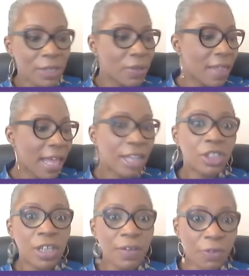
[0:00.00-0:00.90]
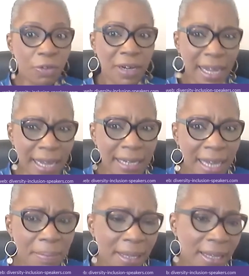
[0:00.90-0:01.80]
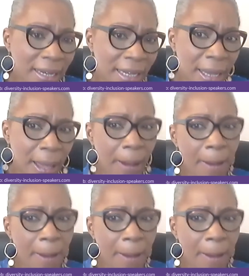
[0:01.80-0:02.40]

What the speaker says: So they achieve great academically,